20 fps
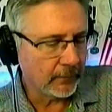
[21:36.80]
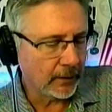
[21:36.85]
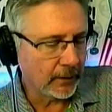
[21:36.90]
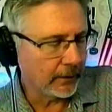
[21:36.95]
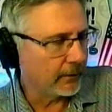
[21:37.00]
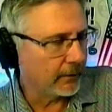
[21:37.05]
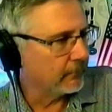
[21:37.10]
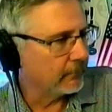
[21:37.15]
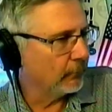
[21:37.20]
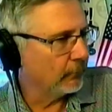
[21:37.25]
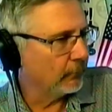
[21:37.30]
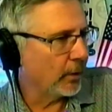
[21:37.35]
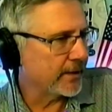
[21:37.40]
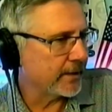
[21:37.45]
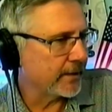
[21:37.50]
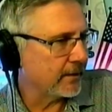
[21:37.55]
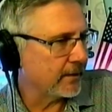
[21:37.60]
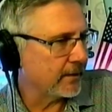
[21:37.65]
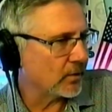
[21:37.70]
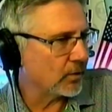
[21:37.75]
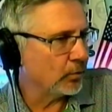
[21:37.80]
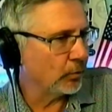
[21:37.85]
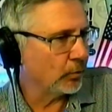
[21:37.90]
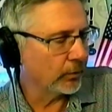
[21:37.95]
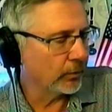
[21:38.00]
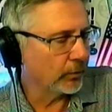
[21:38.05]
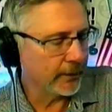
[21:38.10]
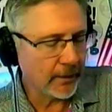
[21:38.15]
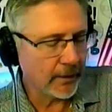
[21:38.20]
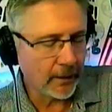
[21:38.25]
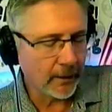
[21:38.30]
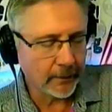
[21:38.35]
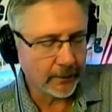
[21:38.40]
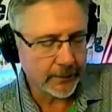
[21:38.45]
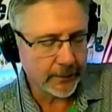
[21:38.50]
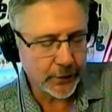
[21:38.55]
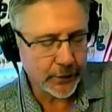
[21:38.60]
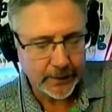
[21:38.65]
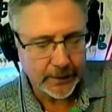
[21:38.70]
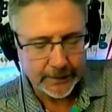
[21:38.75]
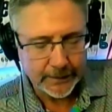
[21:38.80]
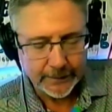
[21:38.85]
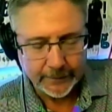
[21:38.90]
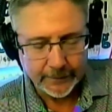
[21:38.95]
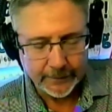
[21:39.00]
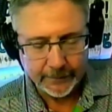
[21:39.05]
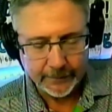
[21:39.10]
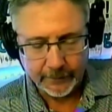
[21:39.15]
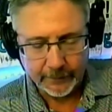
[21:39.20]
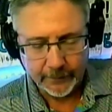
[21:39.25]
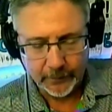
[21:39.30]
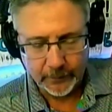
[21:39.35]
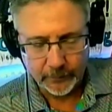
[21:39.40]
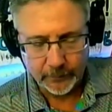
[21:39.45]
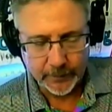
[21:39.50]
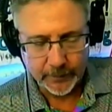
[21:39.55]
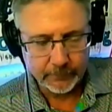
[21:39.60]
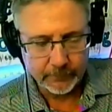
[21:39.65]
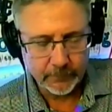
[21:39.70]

I wasn't in school or in college. Uh, when I